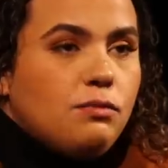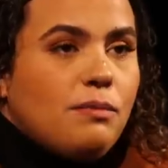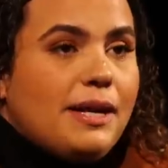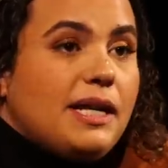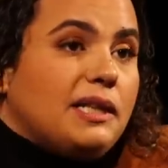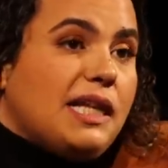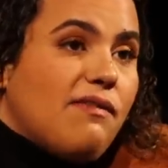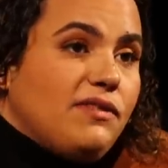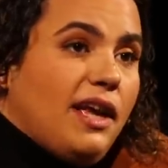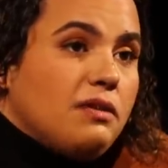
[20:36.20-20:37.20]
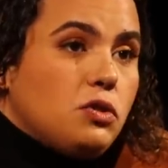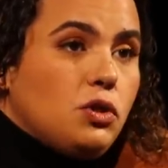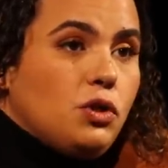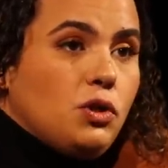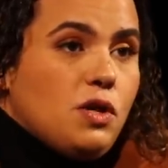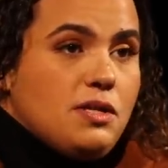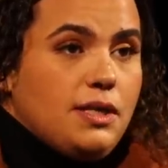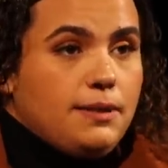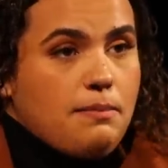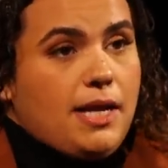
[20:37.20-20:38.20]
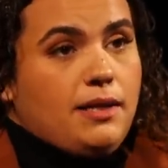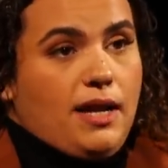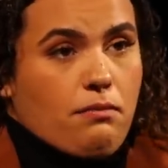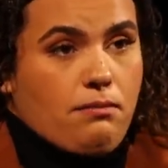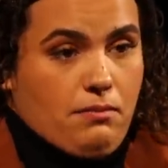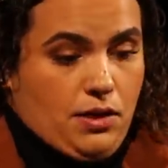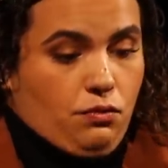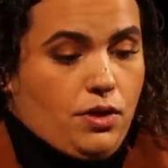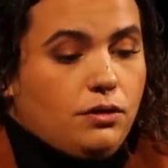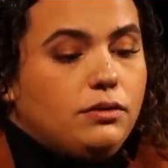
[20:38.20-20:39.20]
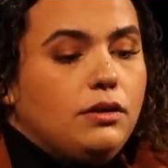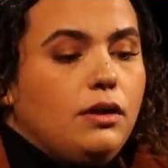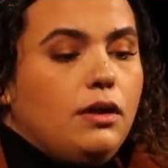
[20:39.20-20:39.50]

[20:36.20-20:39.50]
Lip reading: We made a left-hand turn on this main road.